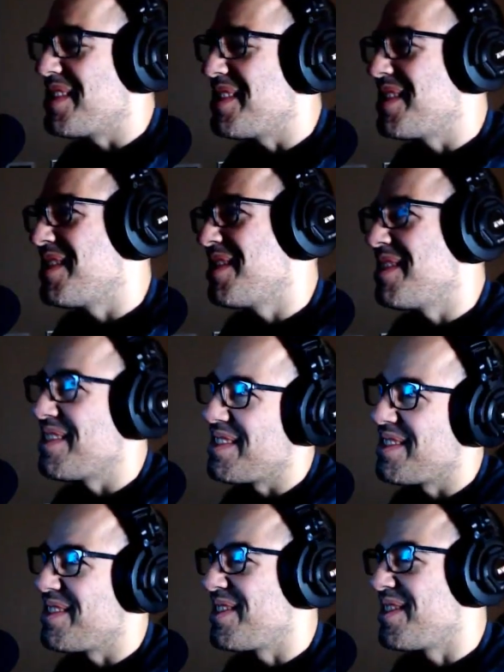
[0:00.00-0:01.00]

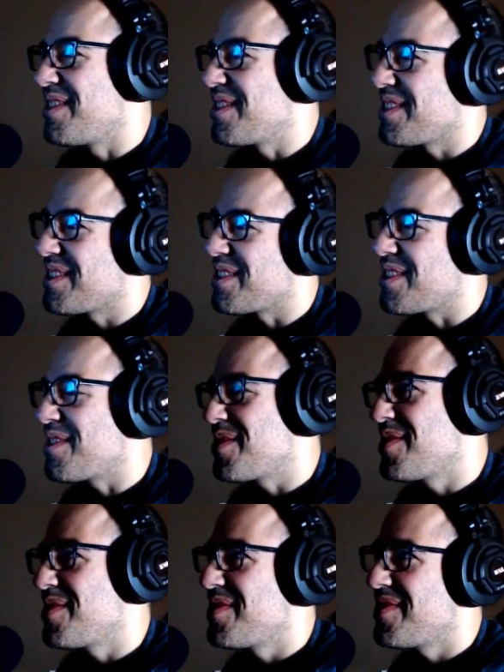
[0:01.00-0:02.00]
Oh, so
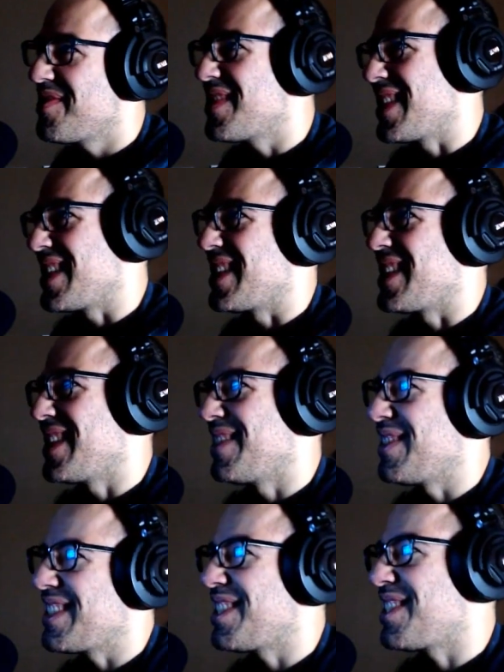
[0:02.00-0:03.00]
funny. What the
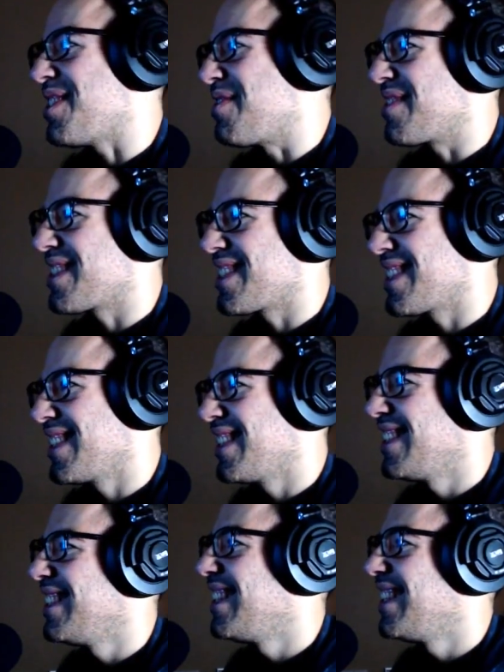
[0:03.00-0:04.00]
jokes?
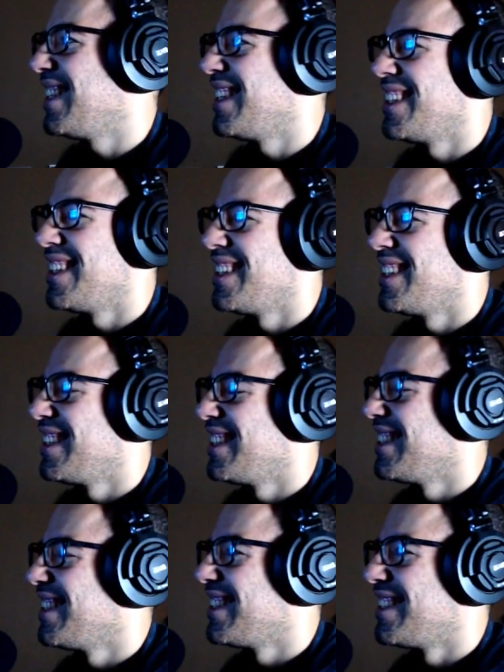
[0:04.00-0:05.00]

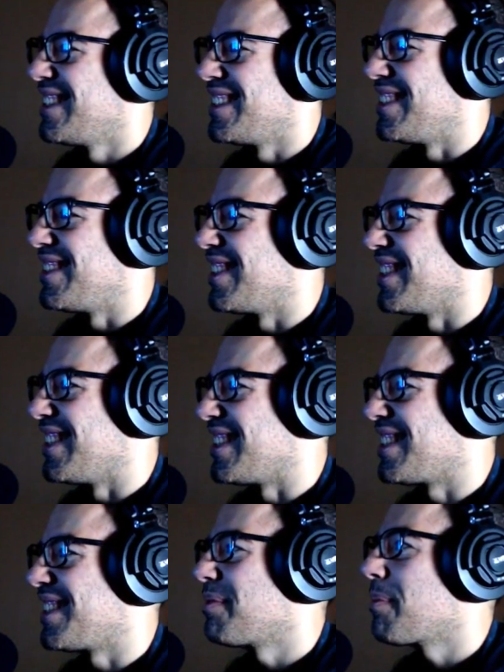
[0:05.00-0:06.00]
Oh, goodness.
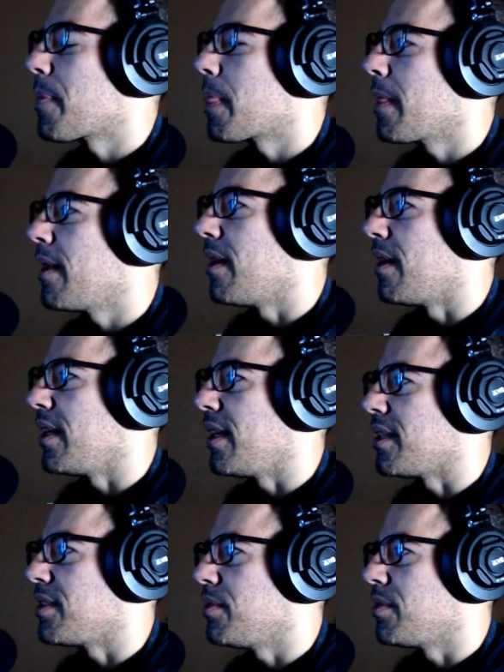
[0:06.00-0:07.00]
Yes, use
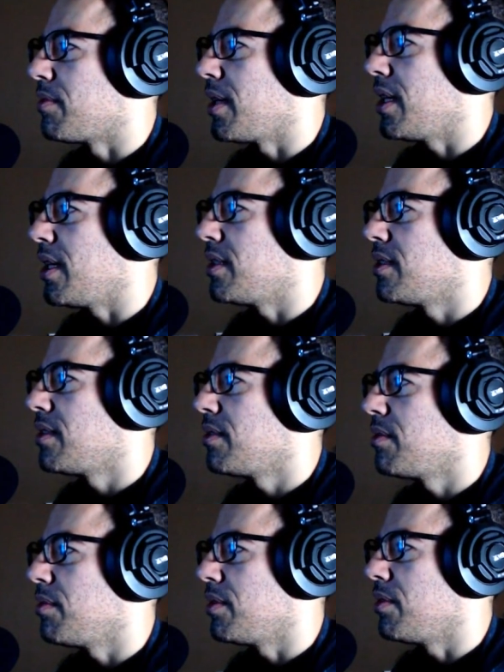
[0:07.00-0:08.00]
the rage. We'll do
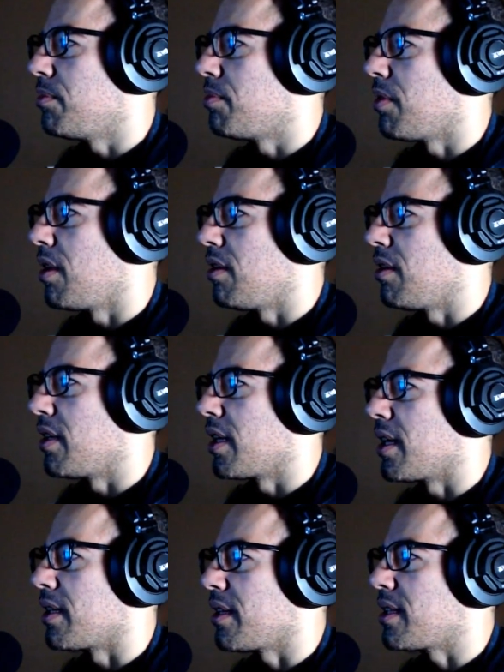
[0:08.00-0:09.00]
brawler again. That
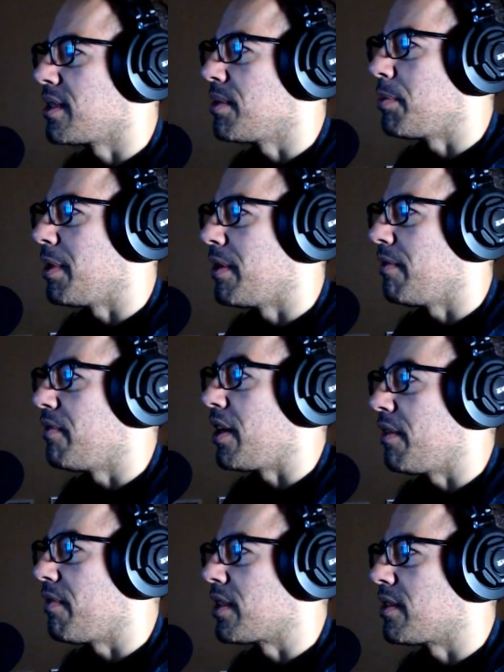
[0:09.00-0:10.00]
seemed to be a very
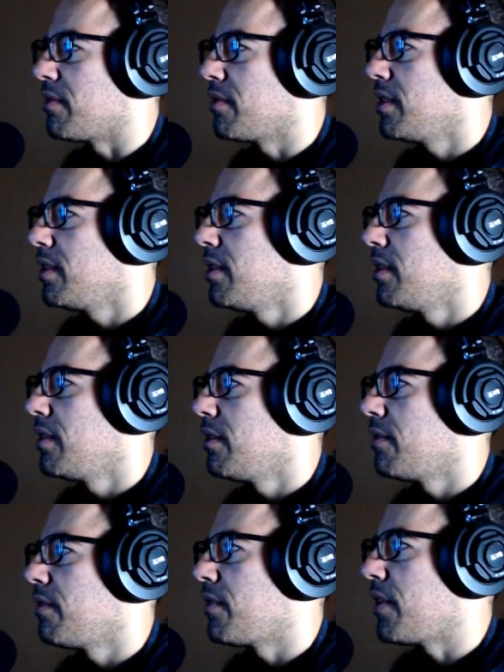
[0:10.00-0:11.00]
effective
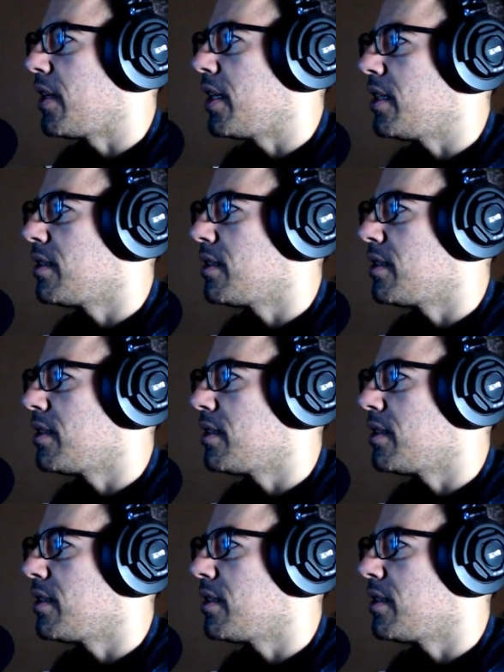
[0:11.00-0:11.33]
fight.